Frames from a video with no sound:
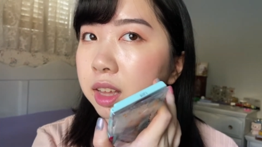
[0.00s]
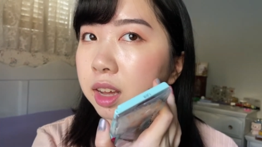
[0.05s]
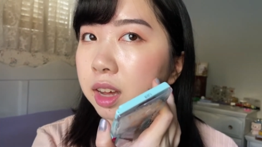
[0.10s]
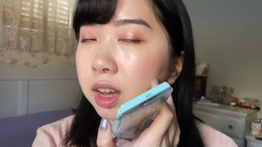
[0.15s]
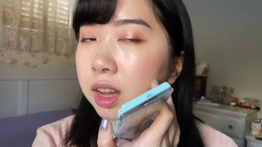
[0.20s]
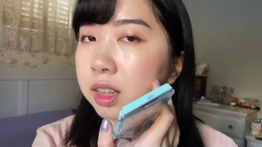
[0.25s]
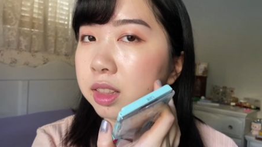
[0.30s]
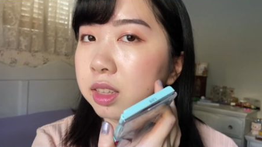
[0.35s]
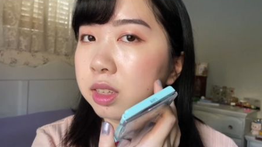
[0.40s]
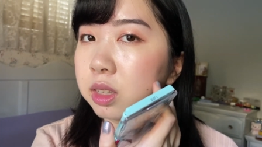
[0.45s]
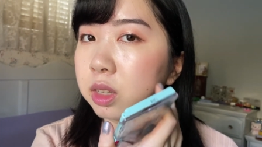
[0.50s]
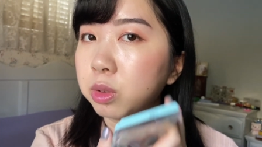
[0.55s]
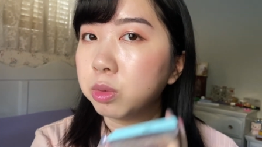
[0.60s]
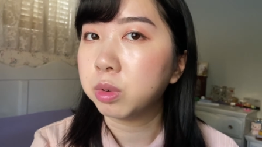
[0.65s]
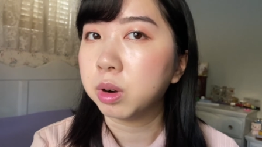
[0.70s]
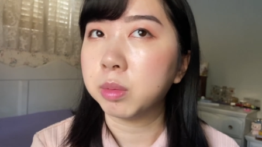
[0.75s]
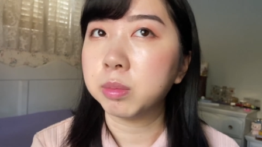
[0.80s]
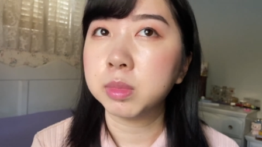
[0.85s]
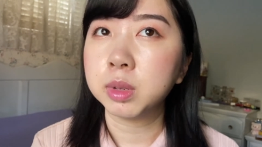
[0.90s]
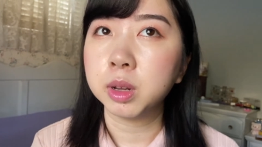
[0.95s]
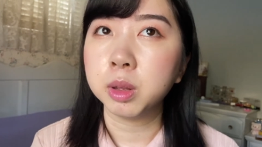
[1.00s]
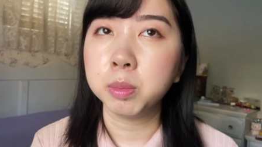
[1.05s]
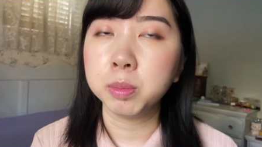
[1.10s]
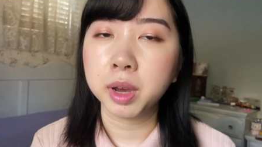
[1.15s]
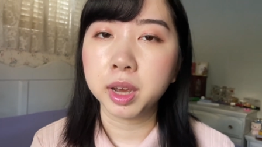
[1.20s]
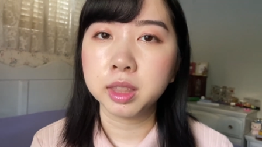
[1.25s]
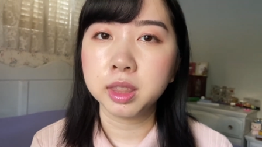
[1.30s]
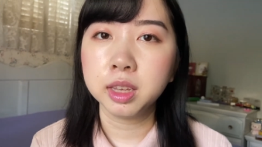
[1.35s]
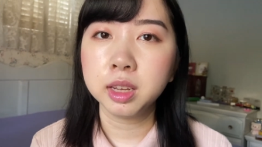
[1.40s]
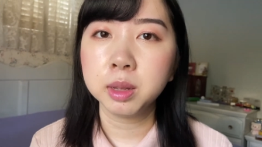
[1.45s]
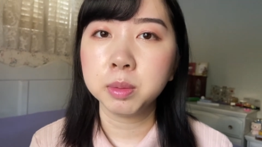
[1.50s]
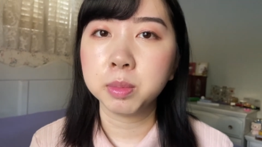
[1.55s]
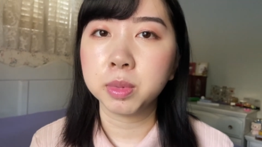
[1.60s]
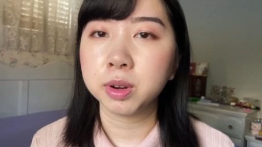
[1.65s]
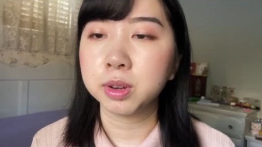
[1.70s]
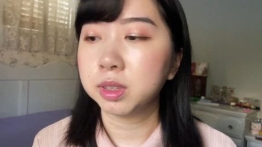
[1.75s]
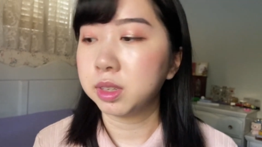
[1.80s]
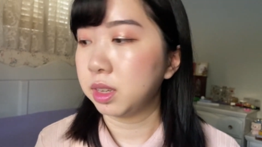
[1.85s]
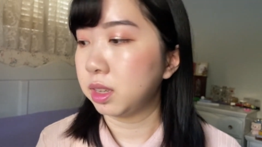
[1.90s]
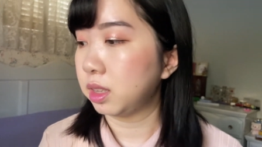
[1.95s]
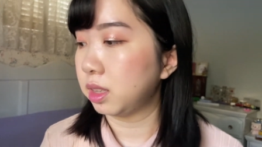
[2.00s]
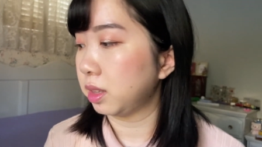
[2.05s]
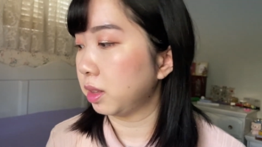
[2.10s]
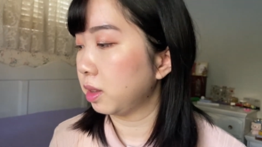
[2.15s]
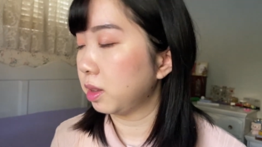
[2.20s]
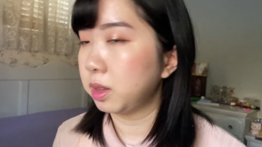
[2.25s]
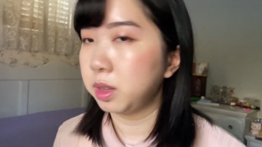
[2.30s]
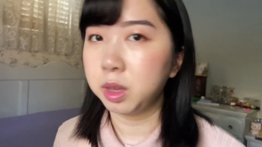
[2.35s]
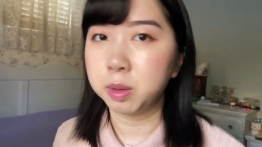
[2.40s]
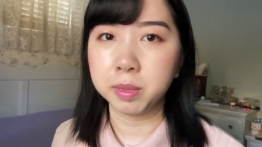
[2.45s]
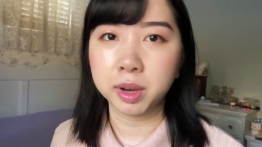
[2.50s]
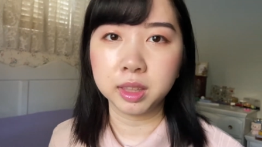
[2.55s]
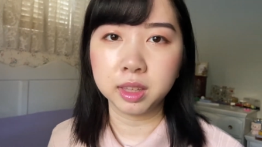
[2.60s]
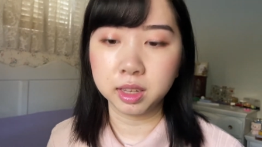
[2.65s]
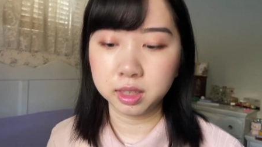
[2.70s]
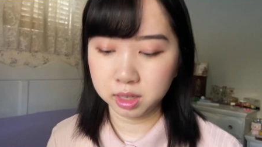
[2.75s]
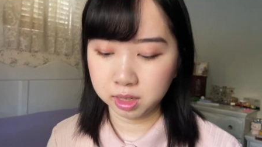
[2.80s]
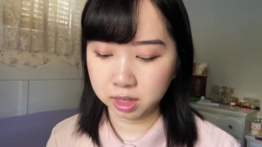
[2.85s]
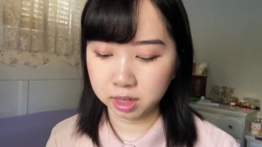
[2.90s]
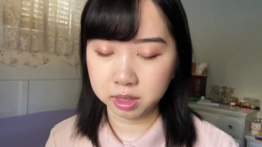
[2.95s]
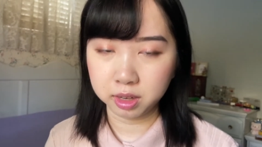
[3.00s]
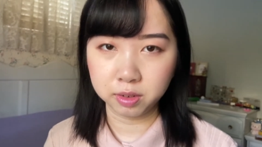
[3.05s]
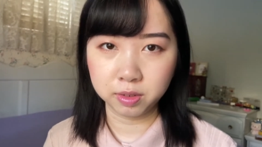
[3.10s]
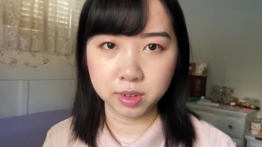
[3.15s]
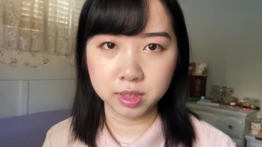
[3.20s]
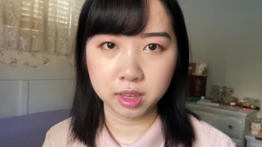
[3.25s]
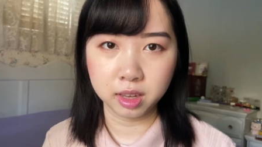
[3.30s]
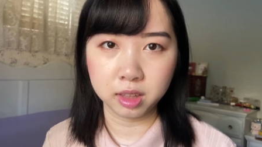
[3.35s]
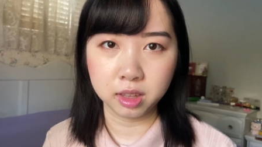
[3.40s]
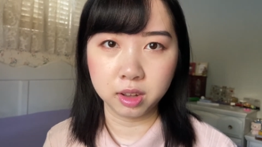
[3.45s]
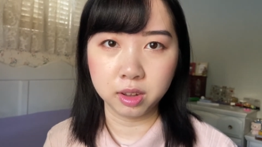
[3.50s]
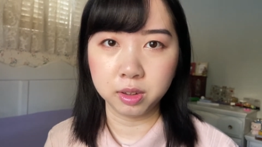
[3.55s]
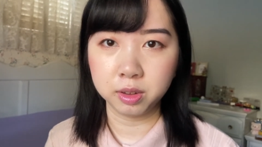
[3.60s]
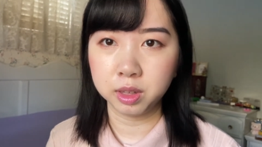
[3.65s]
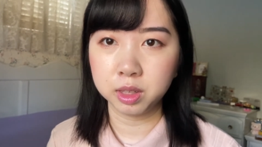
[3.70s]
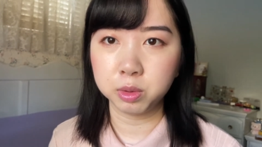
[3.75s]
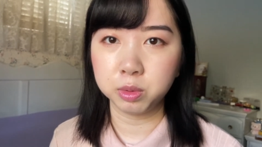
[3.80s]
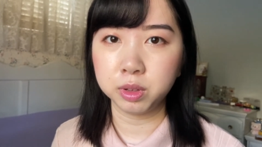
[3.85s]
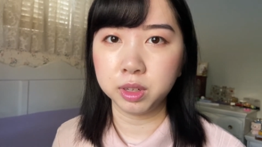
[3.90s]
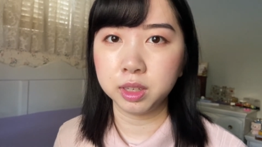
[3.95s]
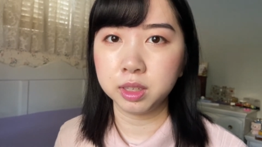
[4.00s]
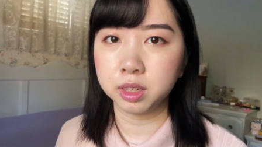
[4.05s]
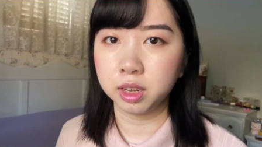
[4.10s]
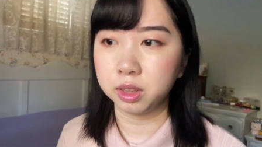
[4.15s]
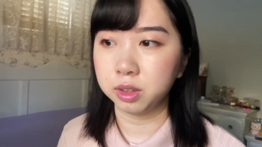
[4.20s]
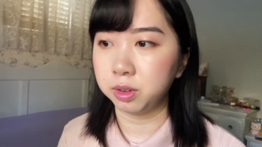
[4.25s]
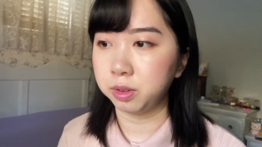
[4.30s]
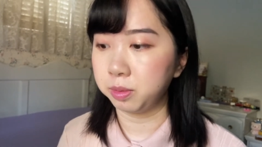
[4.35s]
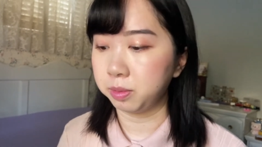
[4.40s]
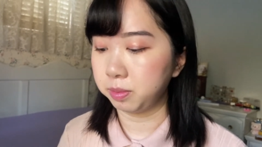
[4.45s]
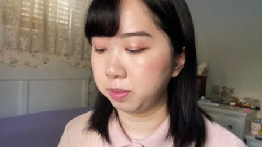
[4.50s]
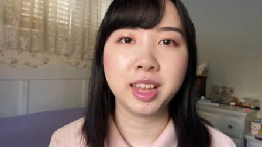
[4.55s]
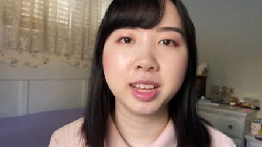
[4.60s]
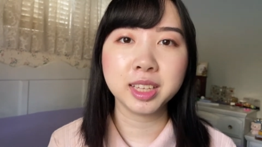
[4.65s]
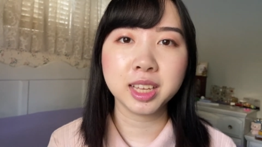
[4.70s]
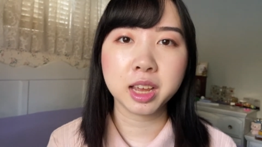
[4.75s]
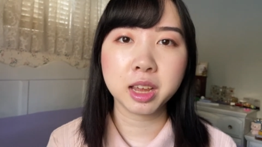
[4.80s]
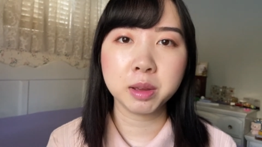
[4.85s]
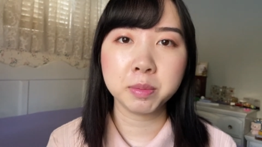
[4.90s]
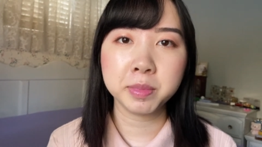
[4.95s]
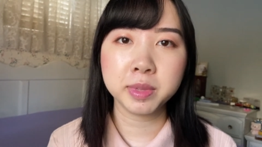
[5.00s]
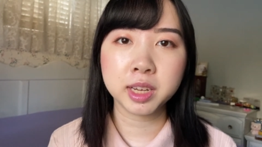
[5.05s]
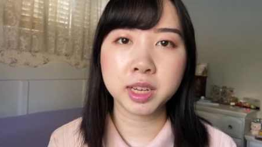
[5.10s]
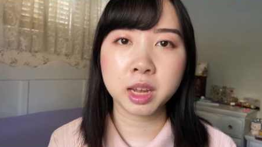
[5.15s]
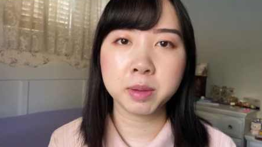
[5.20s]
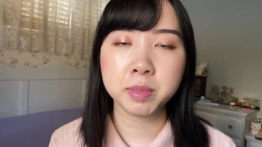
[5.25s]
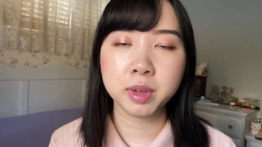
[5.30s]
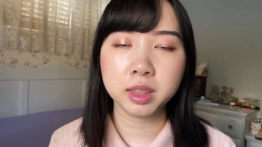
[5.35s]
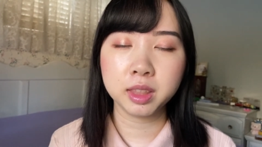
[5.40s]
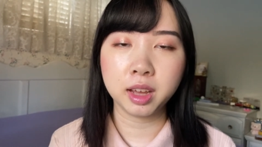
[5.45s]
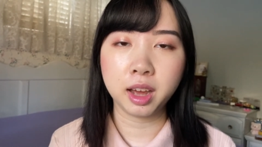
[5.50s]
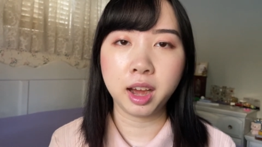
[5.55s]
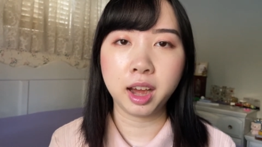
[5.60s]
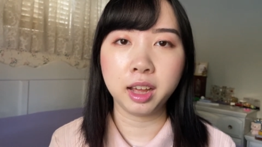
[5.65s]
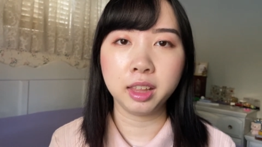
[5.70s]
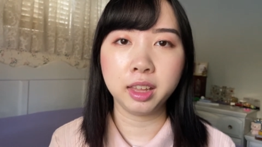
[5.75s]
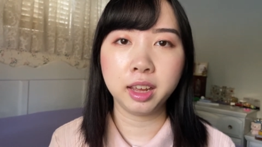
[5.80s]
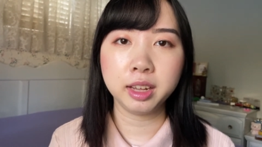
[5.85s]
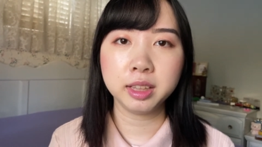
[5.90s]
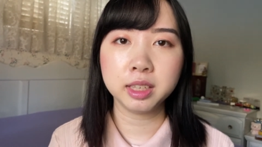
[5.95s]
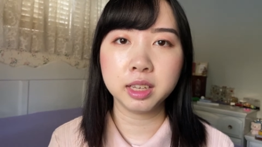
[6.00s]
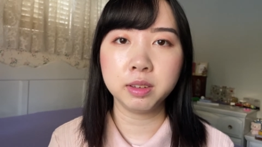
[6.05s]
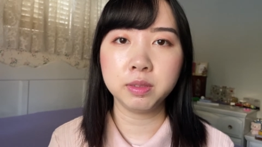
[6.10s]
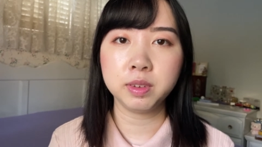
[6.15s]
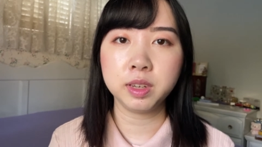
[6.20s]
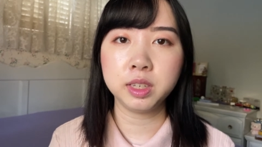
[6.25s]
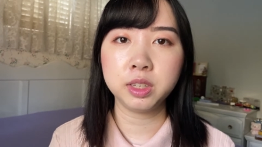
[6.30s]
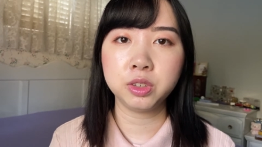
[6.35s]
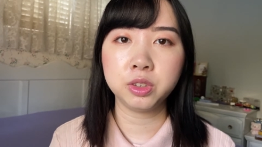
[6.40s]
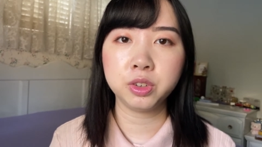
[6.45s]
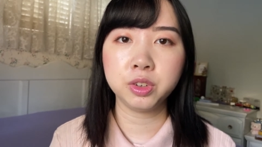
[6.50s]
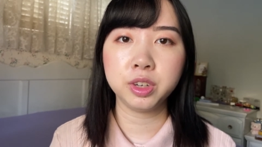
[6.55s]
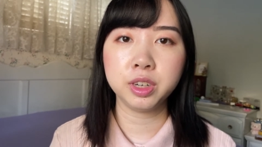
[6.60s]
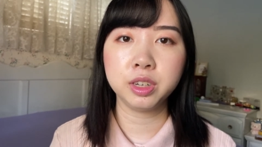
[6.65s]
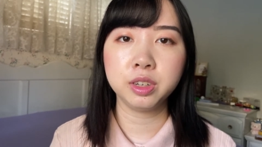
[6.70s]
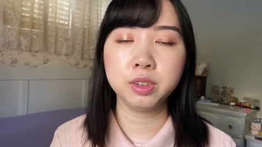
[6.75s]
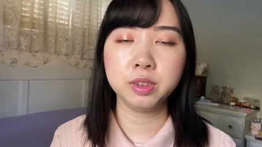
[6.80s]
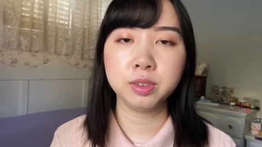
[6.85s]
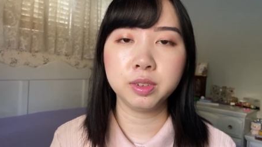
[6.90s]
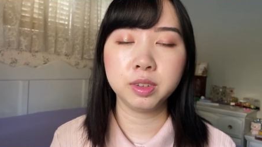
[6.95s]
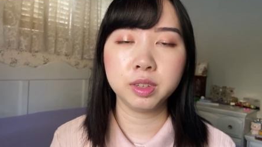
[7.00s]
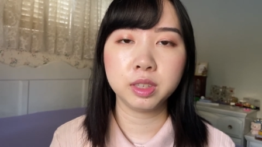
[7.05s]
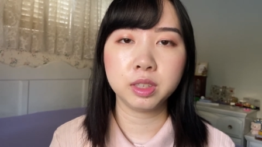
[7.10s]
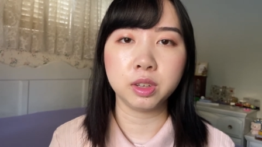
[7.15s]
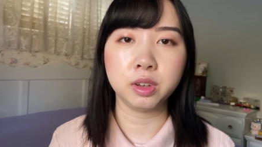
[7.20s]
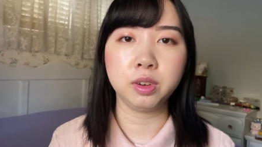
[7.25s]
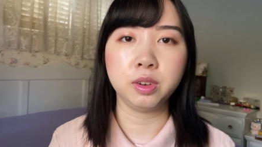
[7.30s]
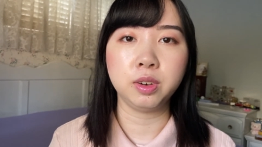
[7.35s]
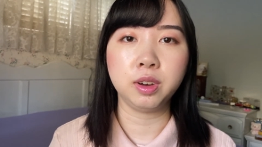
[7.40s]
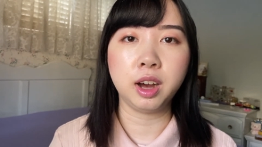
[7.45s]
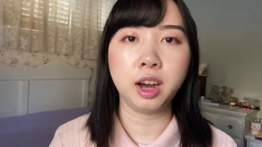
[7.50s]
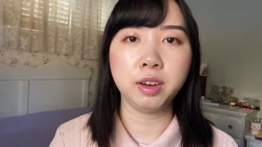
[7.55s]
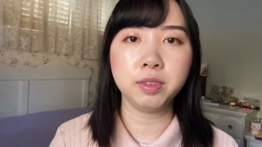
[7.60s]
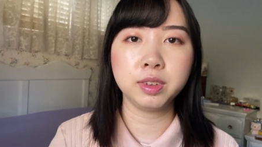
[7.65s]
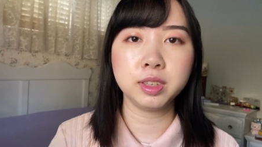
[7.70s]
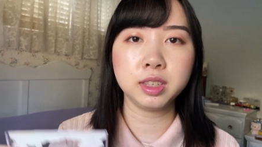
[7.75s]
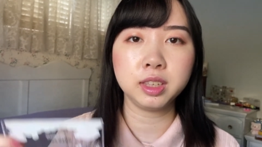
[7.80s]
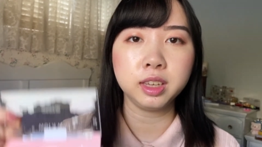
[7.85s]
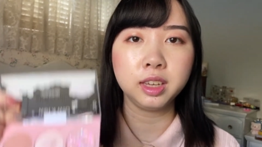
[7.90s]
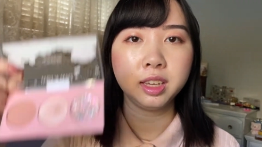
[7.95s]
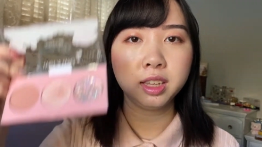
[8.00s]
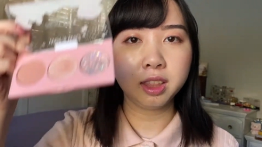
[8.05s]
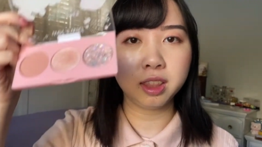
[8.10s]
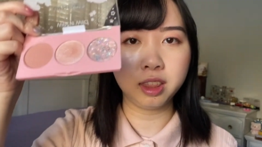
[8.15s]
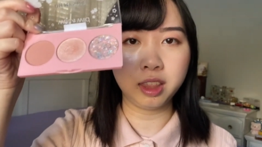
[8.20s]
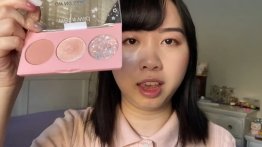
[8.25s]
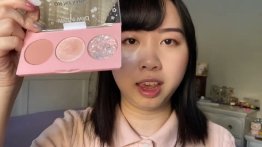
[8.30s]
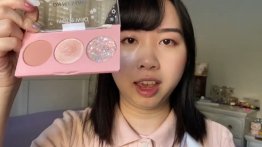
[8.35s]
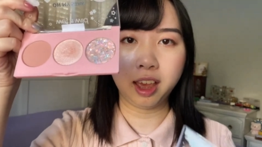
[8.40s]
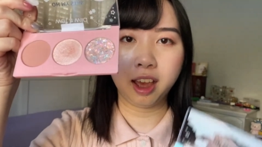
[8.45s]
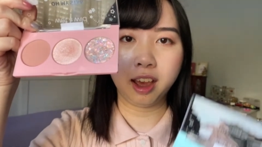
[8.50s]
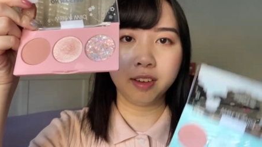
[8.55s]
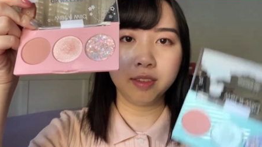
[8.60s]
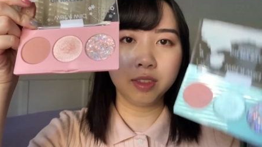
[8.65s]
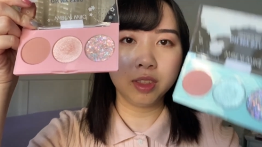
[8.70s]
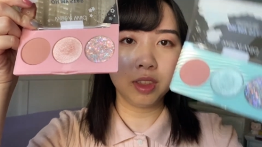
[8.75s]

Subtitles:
and this is warm toned, but I think in person, you might not see that difference at all. It's really subtle. Next, I'm gonna be talking about the highlights of each trio. So obviously they have